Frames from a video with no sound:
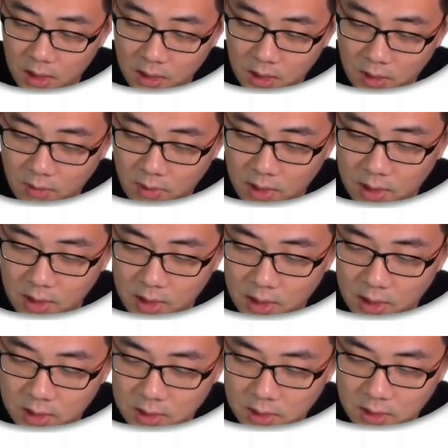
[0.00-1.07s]
dy
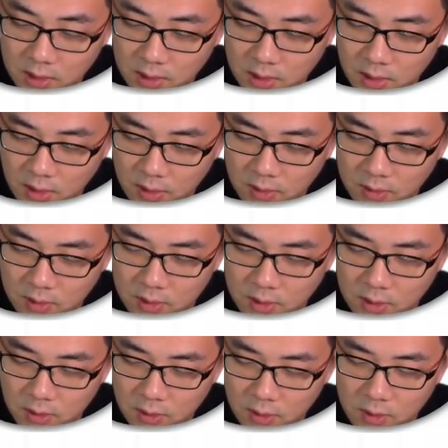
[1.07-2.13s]
dx equals to
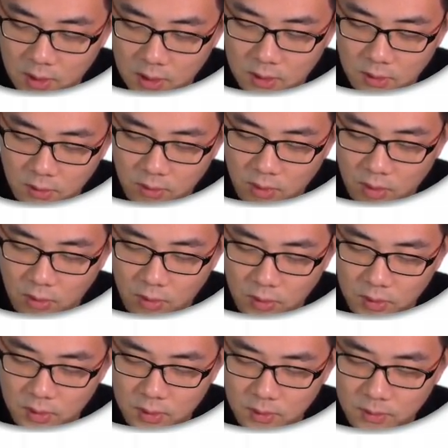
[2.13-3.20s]
0 has no real
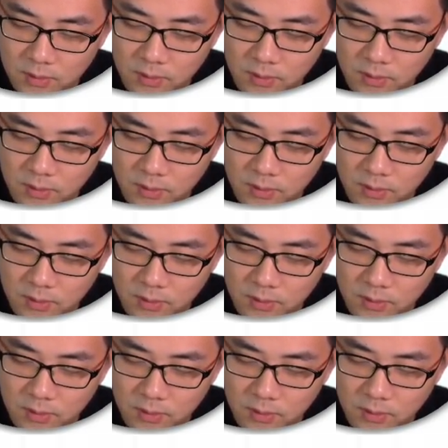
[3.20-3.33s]
roots.